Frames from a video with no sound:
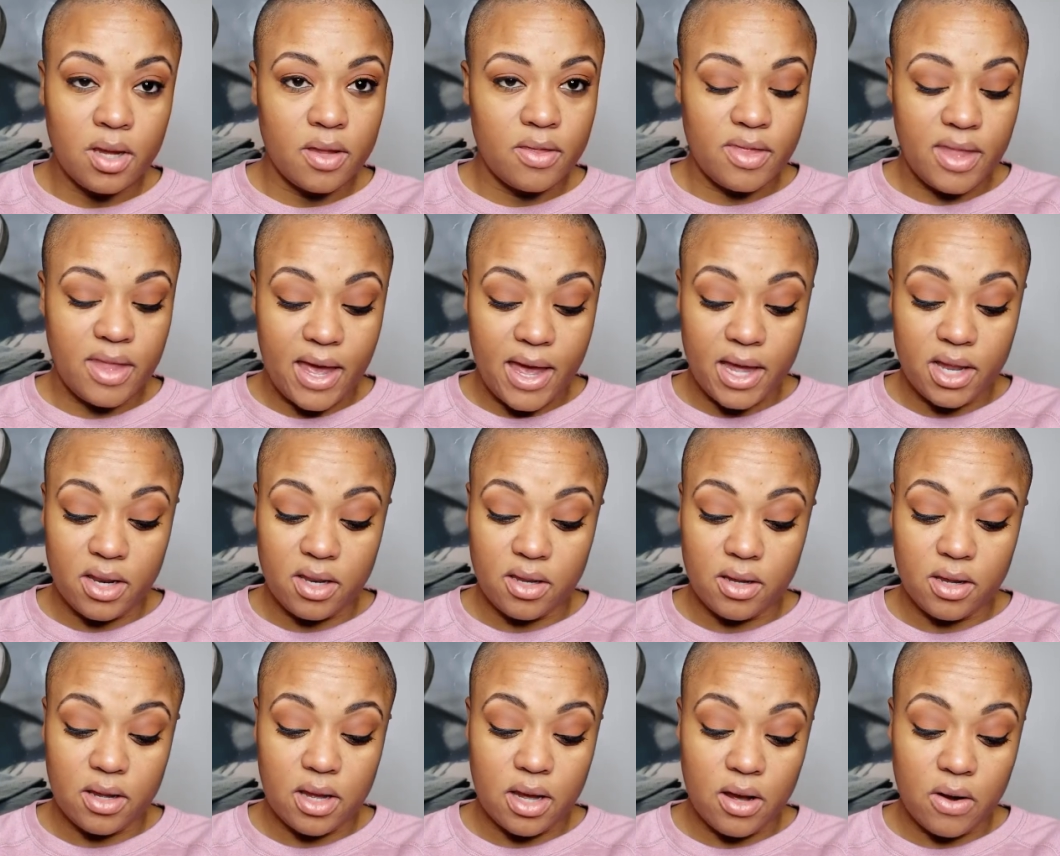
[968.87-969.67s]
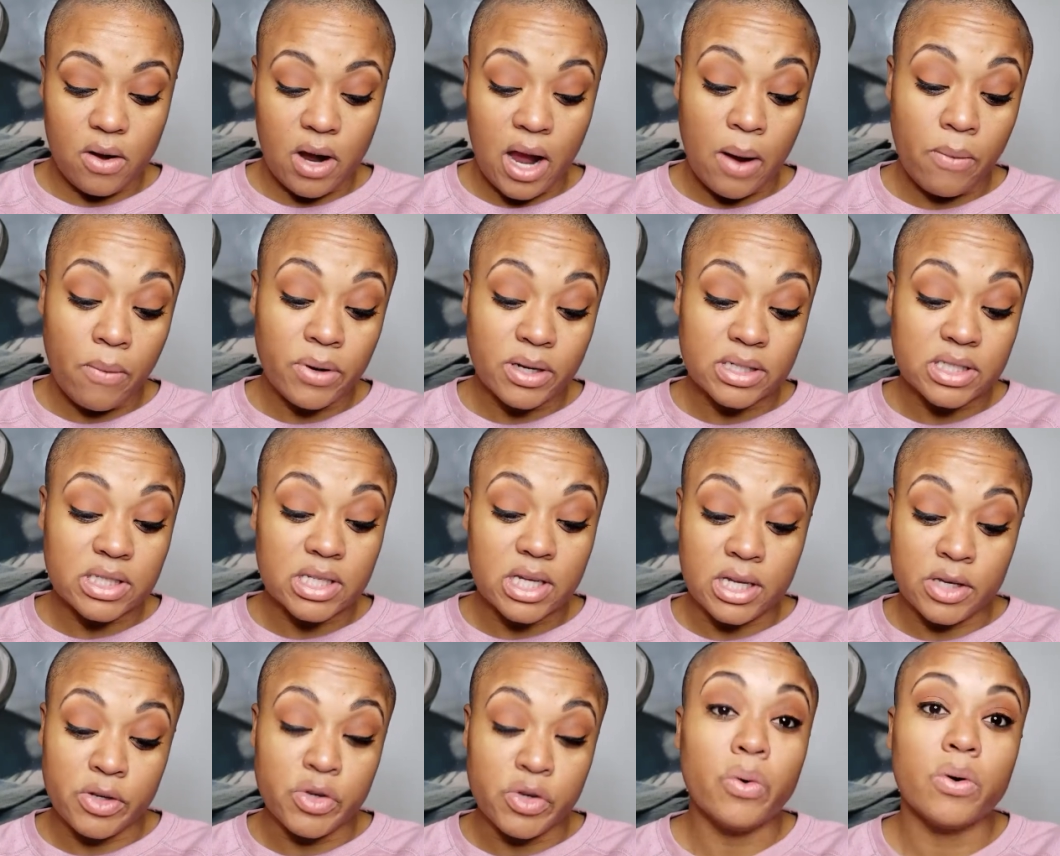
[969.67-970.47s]
that I
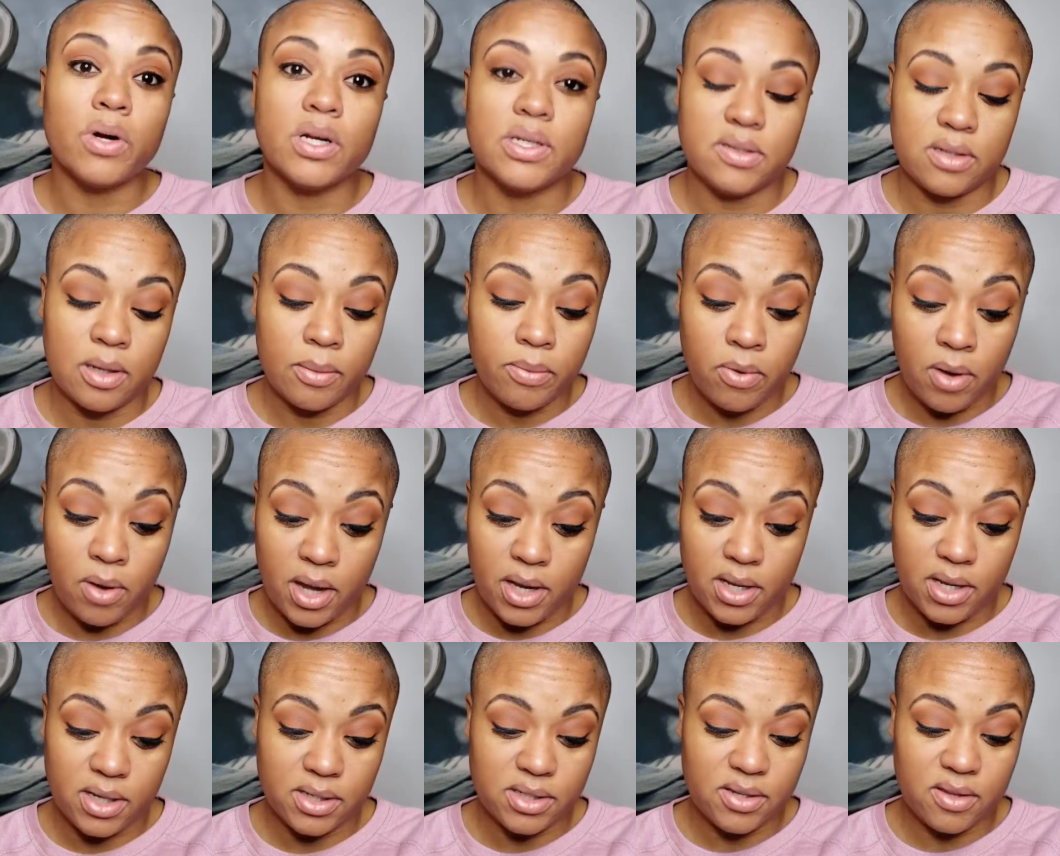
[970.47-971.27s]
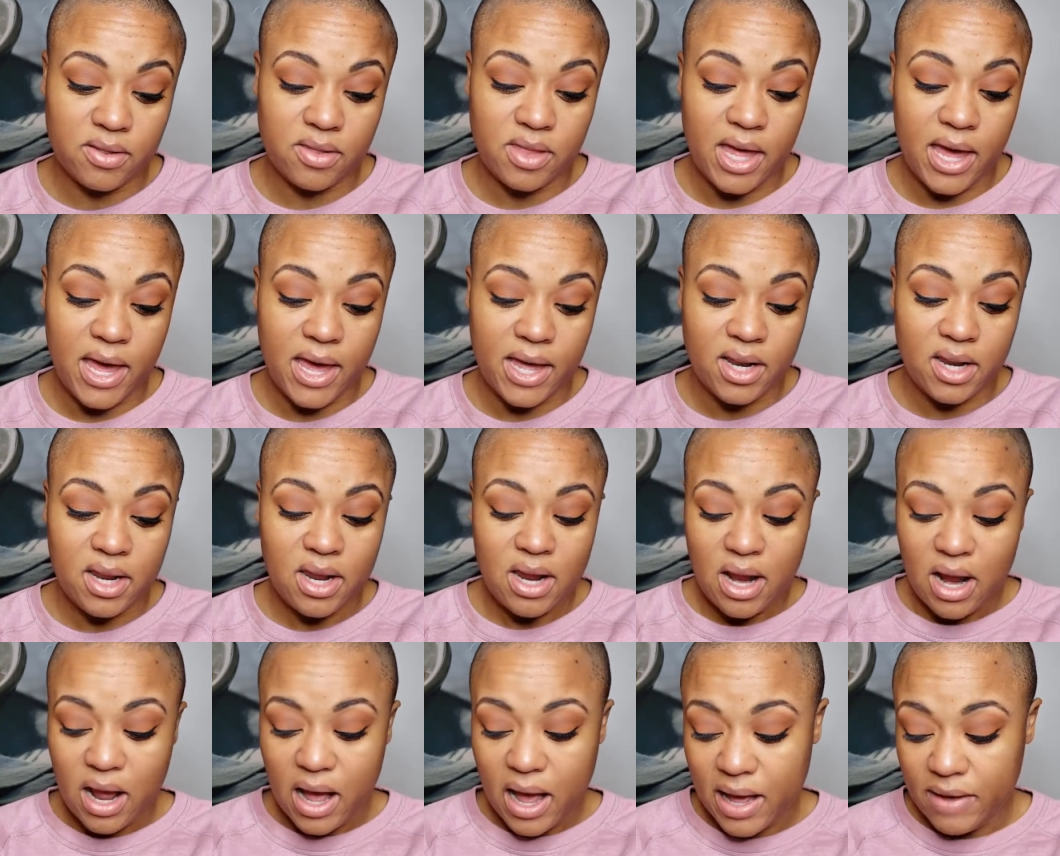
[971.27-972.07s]
wouldn't endorse a product that
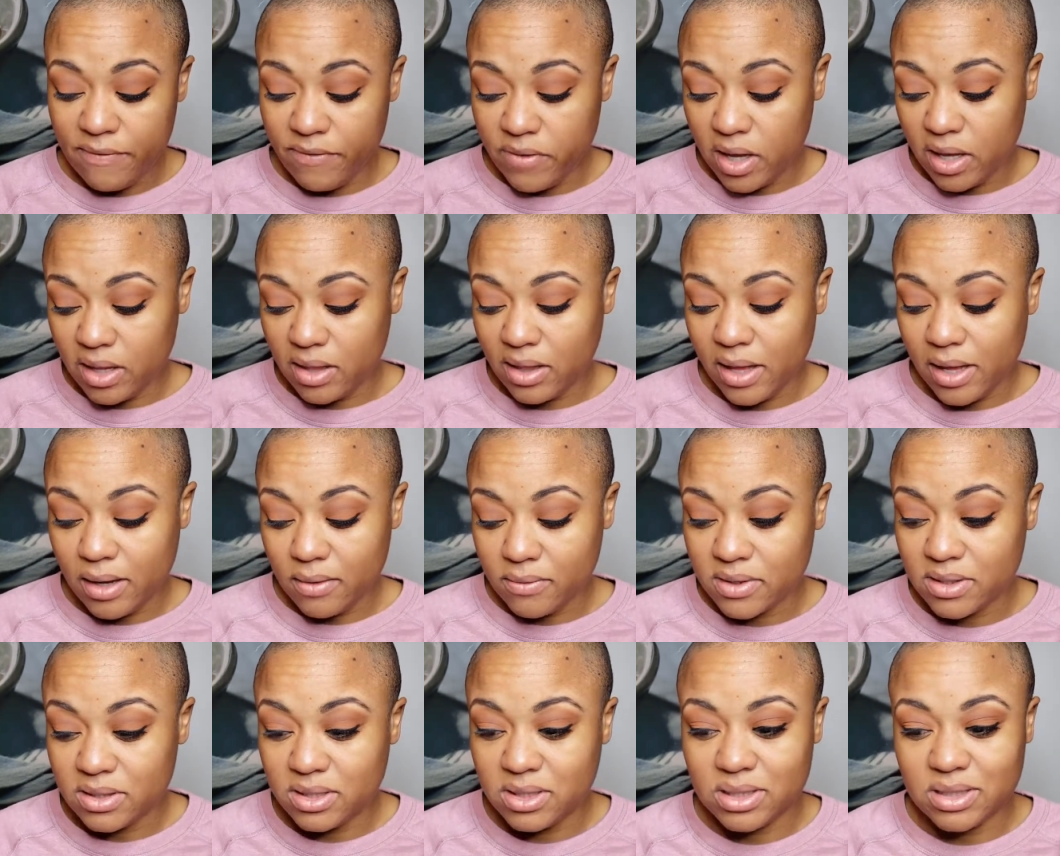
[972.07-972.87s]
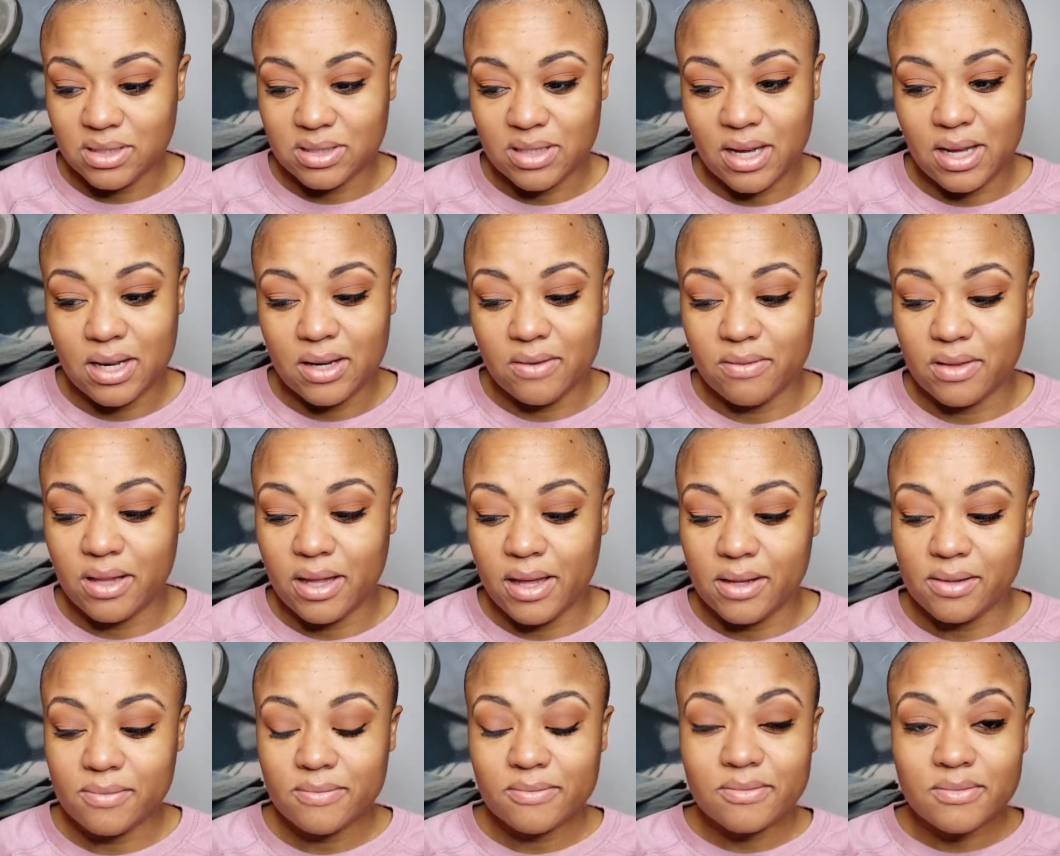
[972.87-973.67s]
I felt like was just kind of
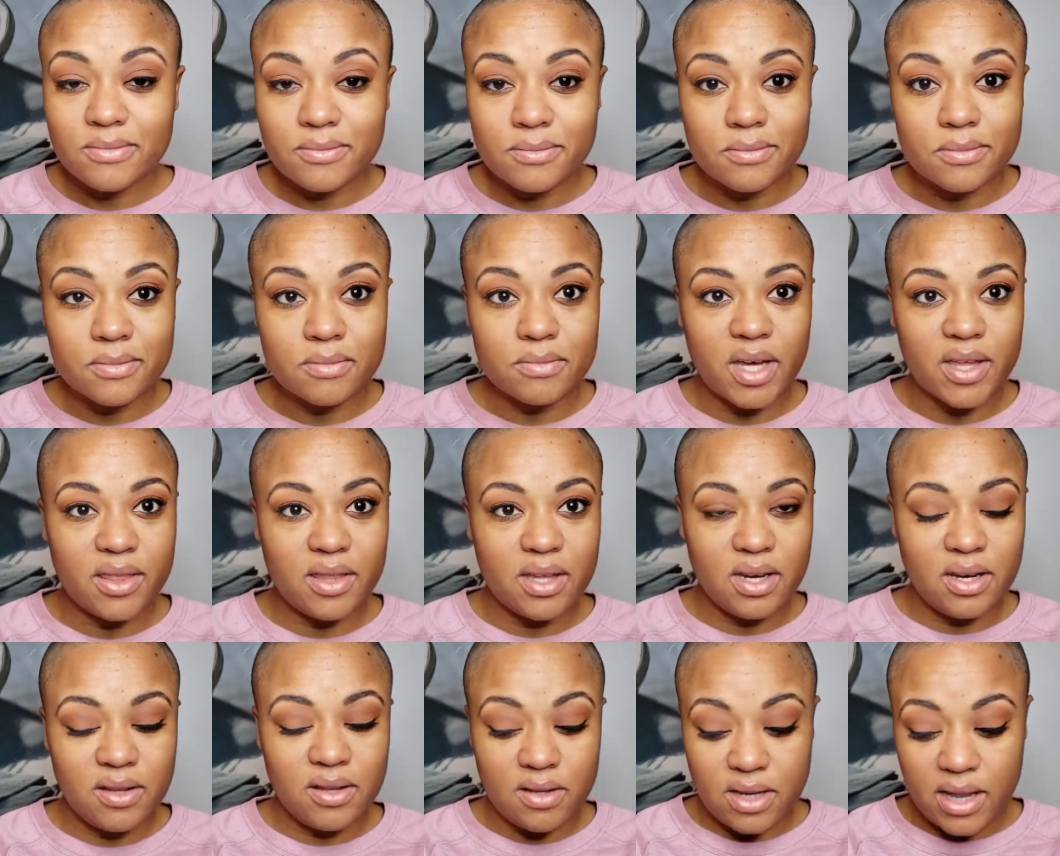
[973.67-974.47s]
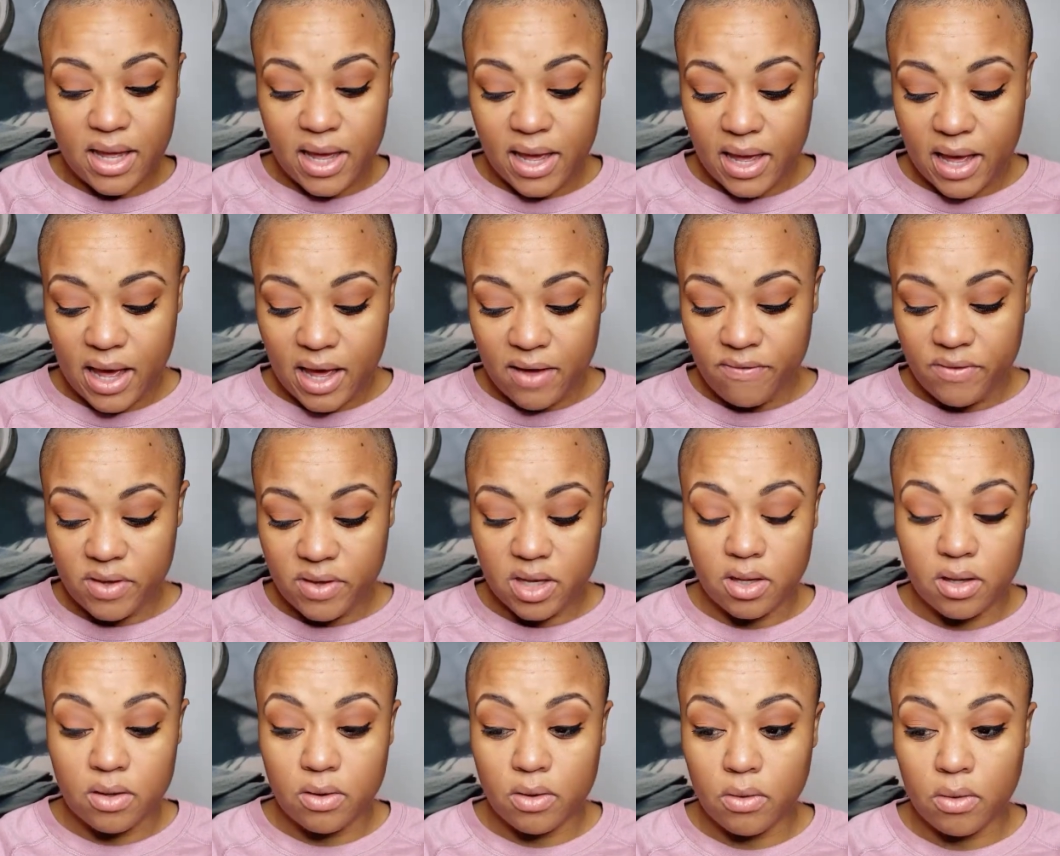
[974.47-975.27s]
like, by the end of the day, I
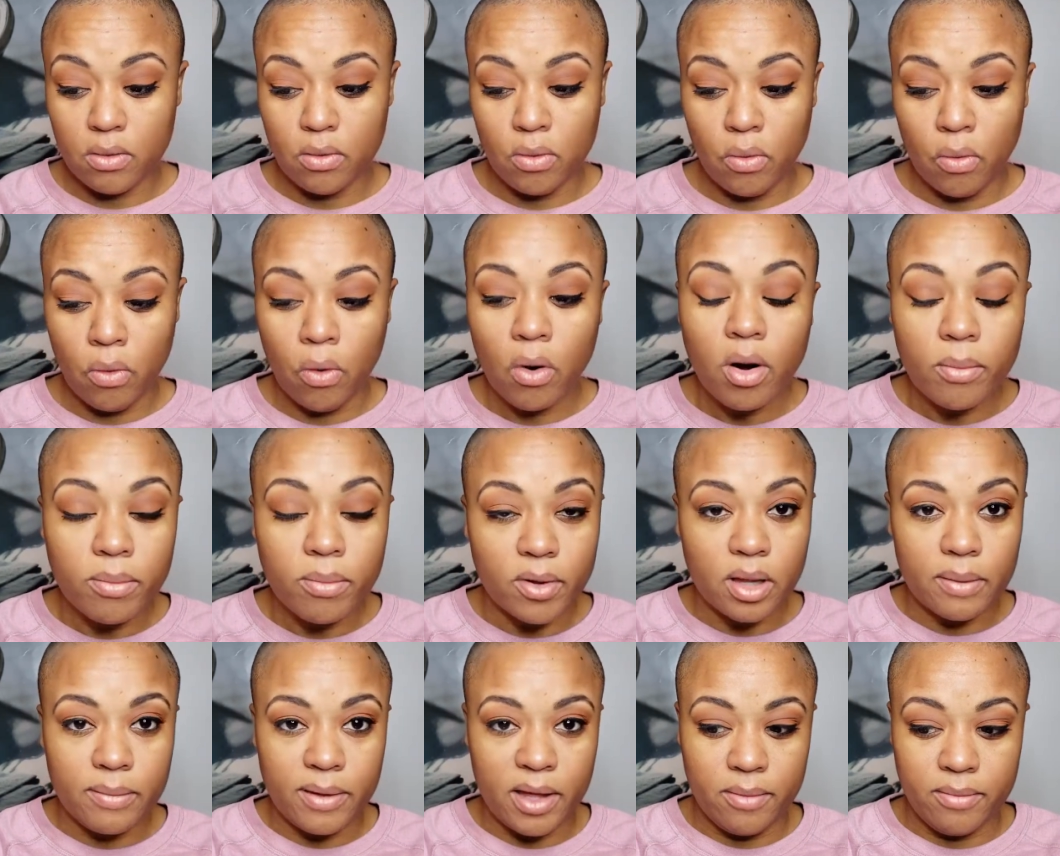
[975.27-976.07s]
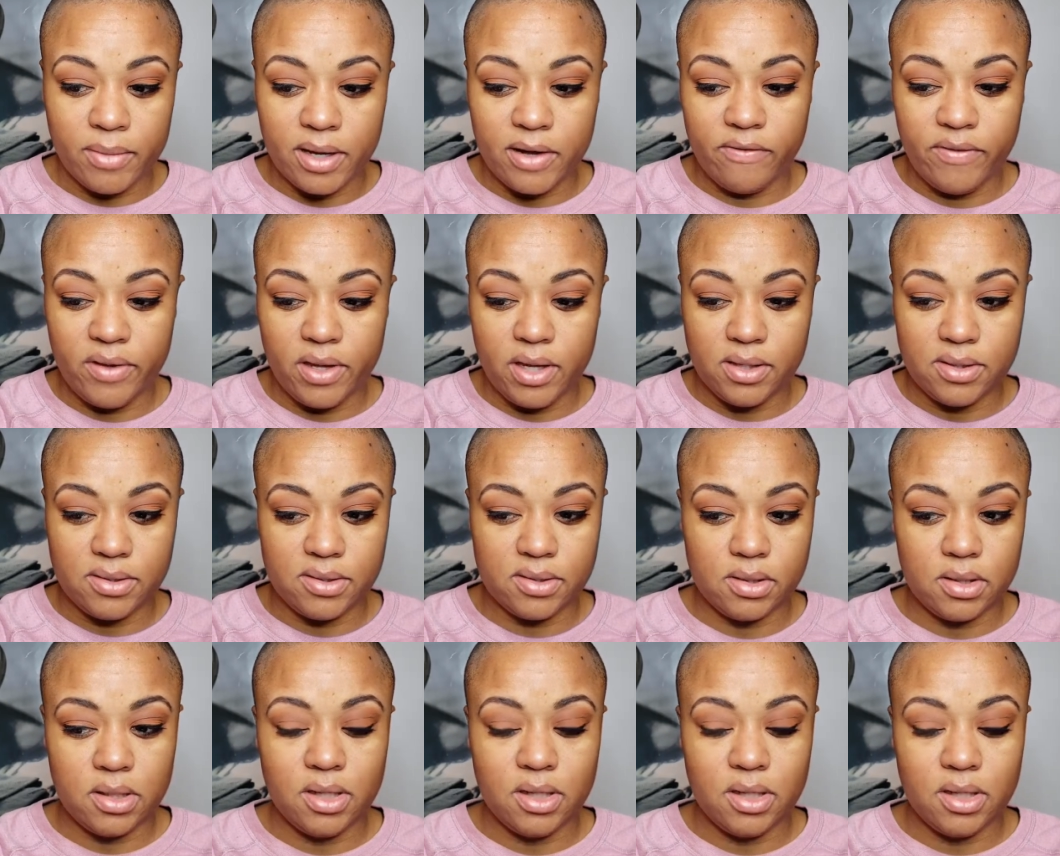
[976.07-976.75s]
feel horrible about my face.